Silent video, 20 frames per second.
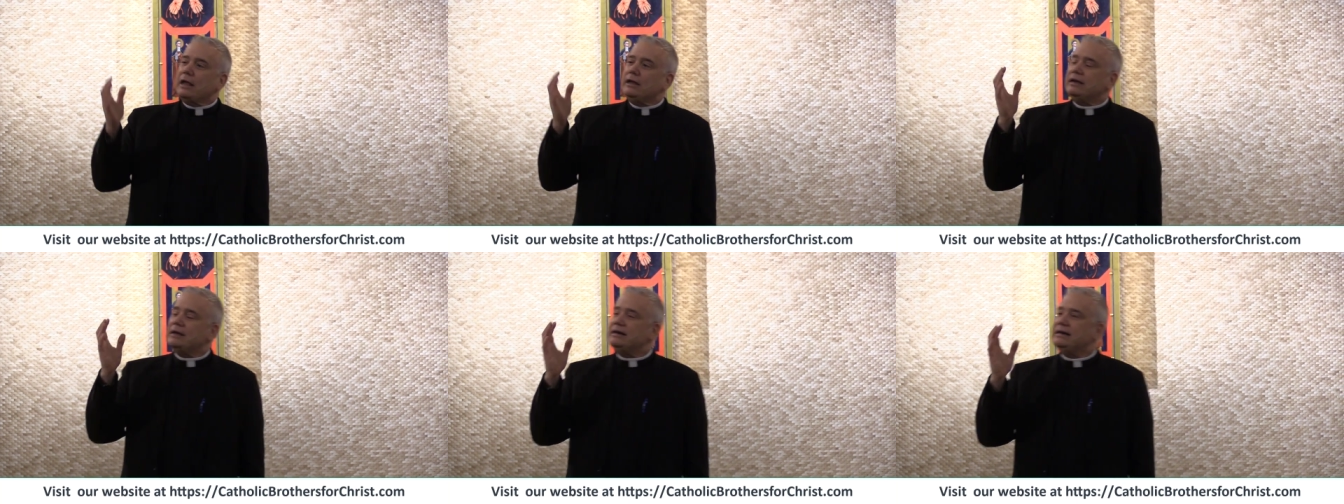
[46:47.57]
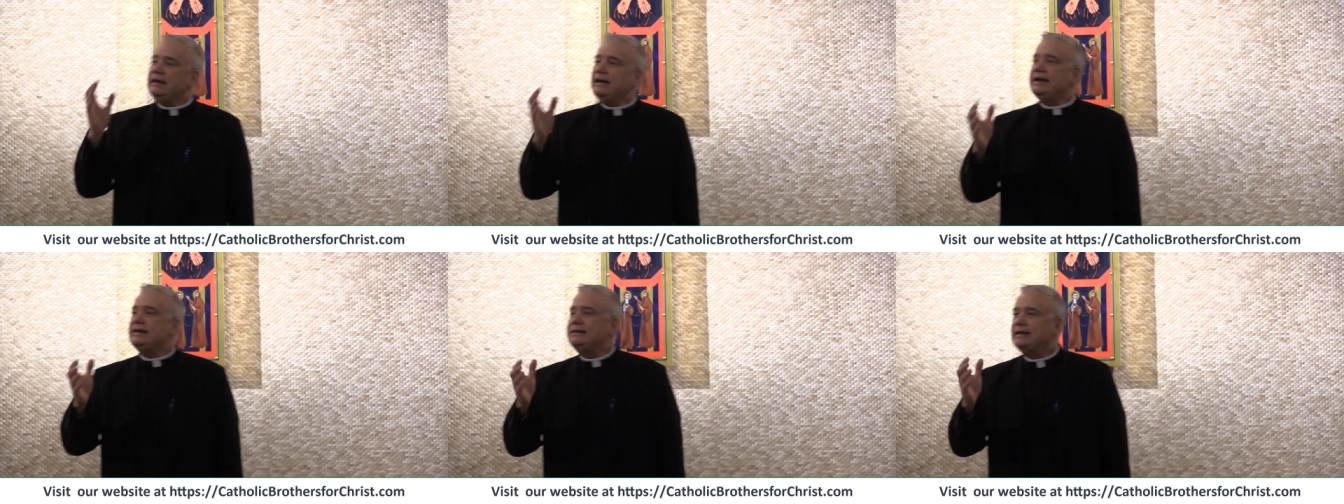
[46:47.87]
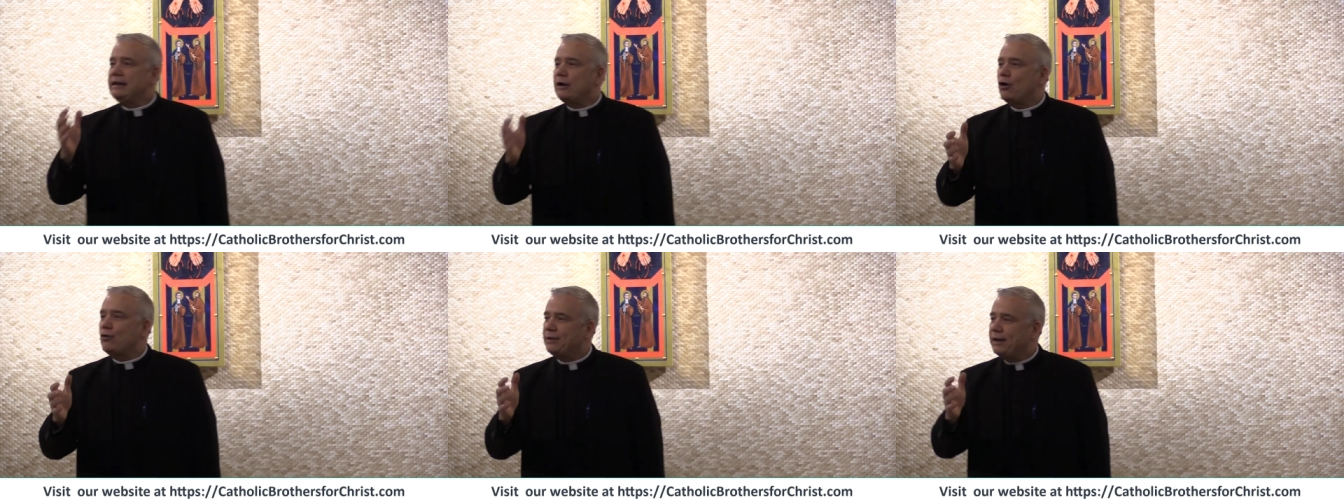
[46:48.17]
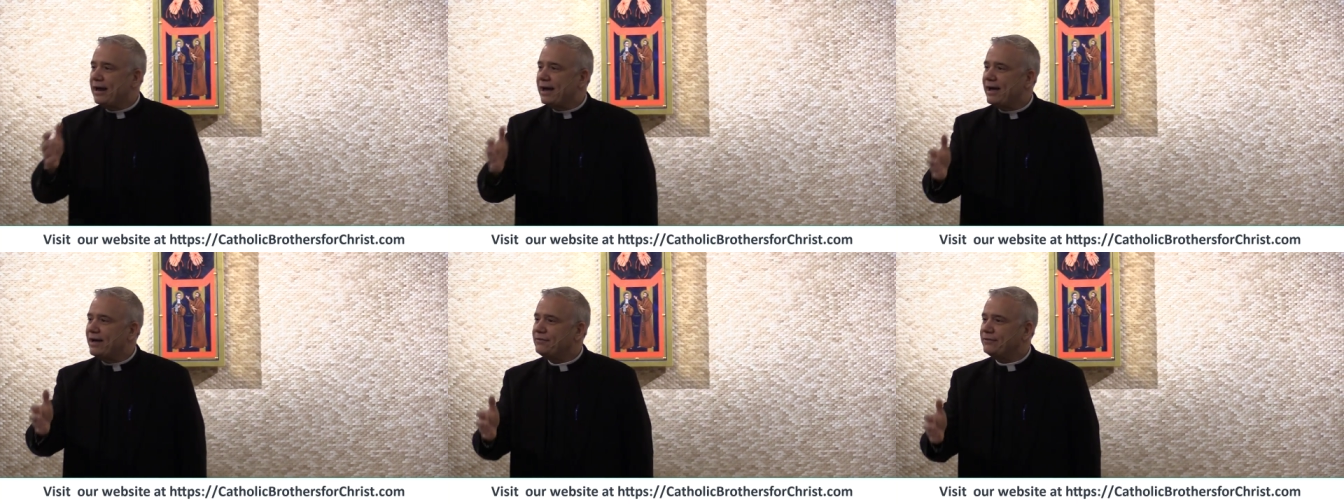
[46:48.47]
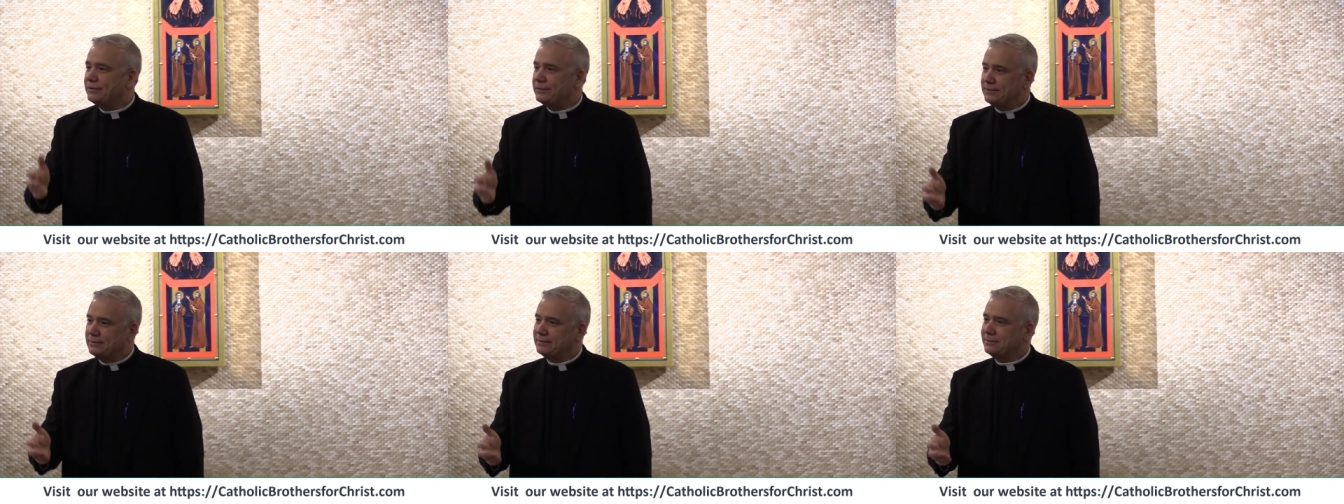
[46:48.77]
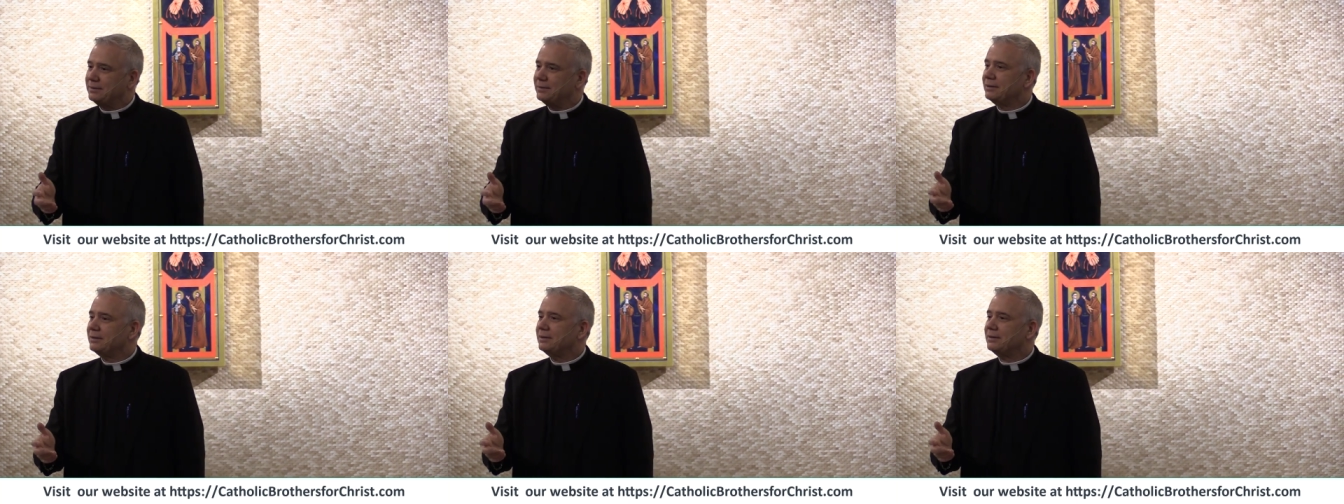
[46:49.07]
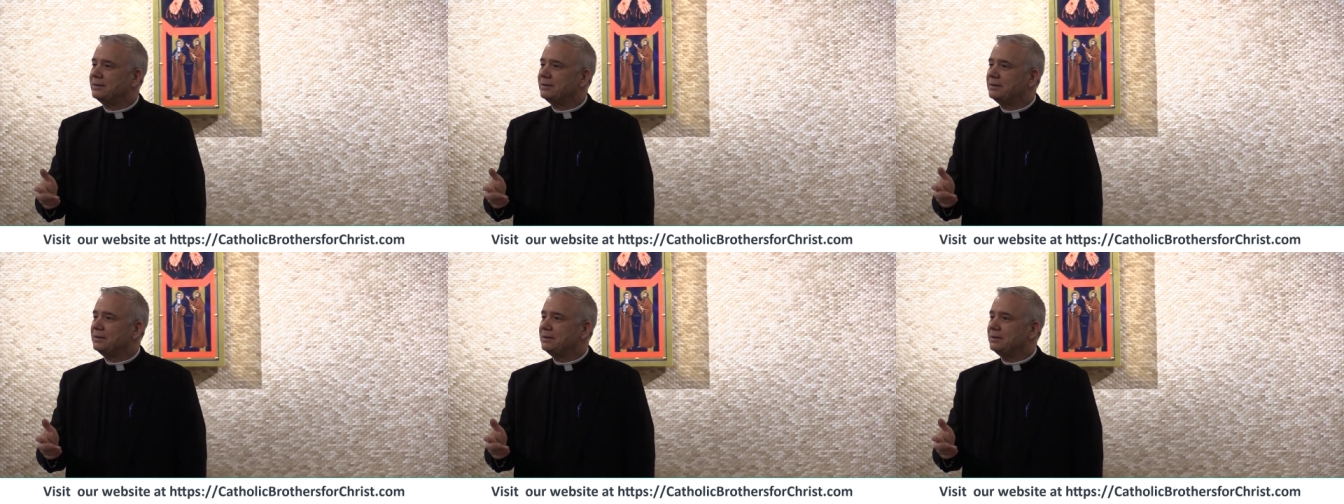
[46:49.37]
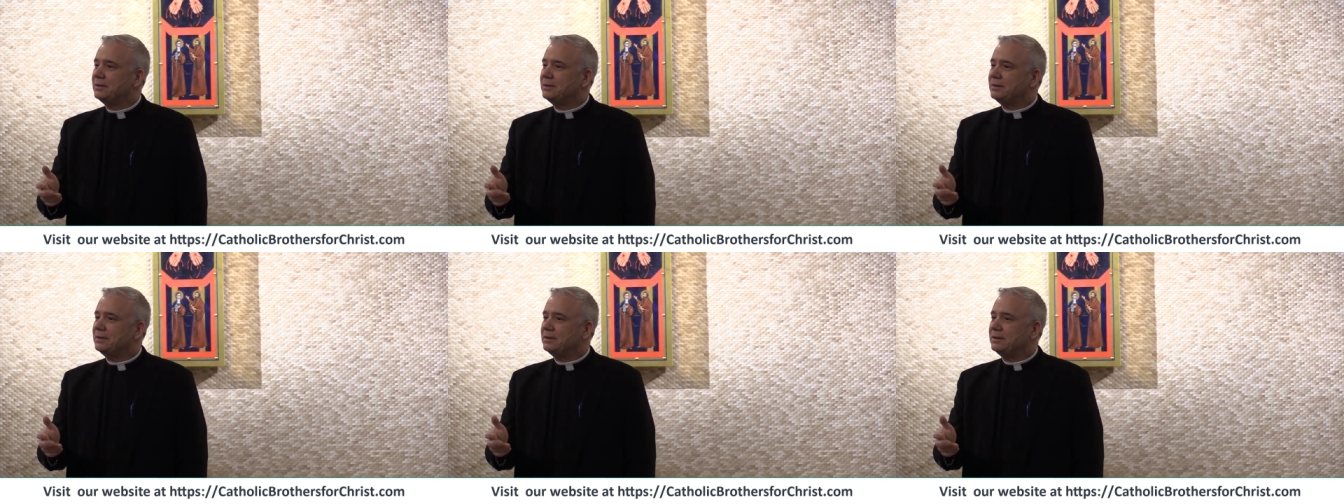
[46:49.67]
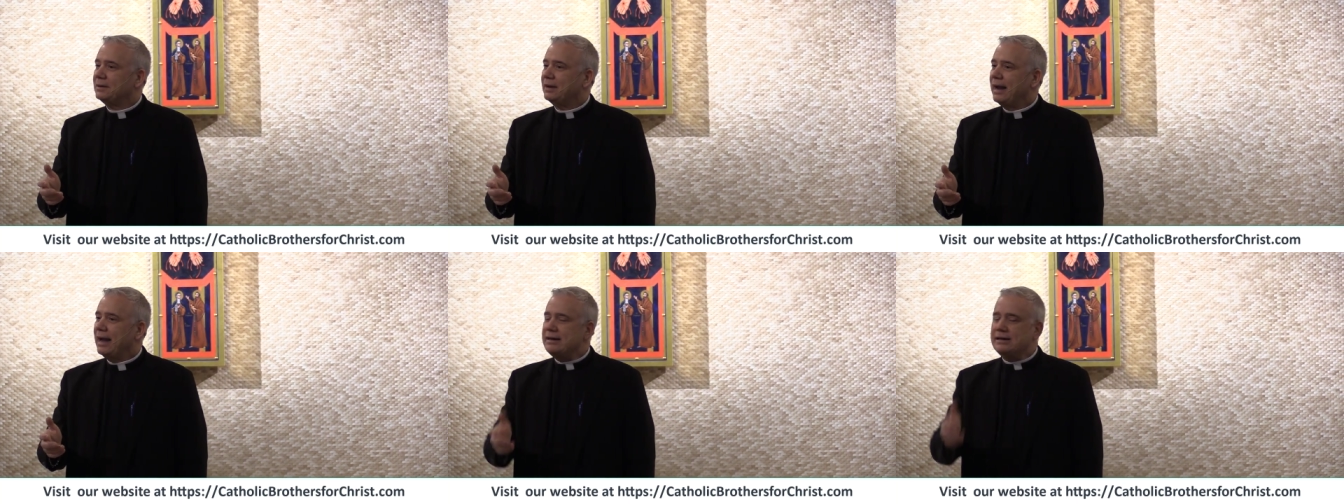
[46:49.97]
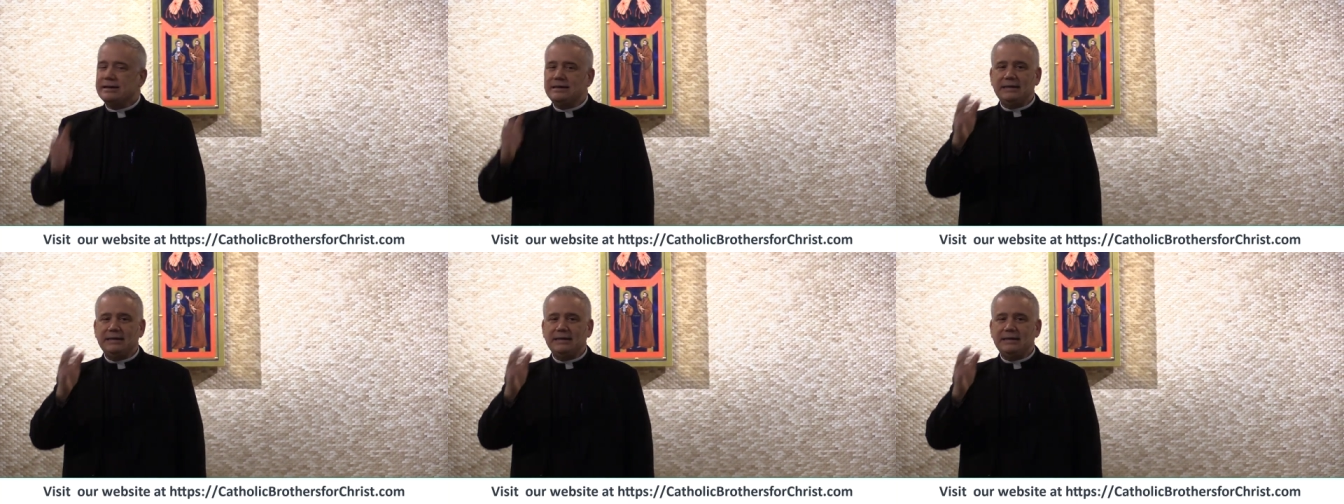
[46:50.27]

You need to go to heaven. And